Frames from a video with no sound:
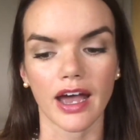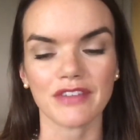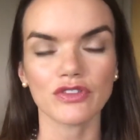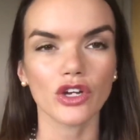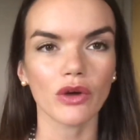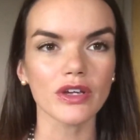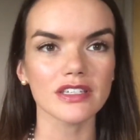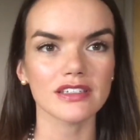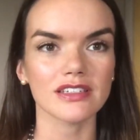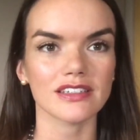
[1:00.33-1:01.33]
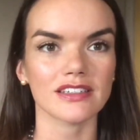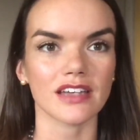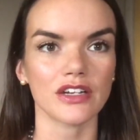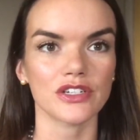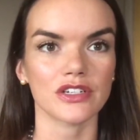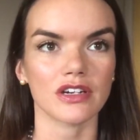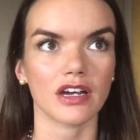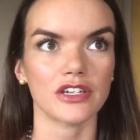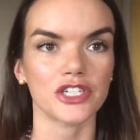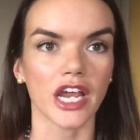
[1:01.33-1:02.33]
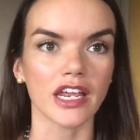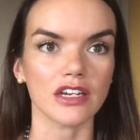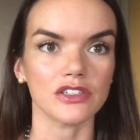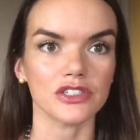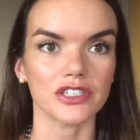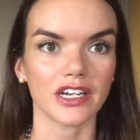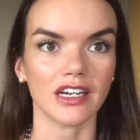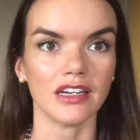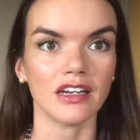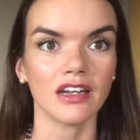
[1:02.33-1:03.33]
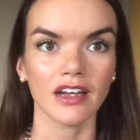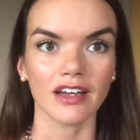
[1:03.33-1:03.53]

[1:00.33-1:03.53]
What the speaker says: I've noticed such a change in,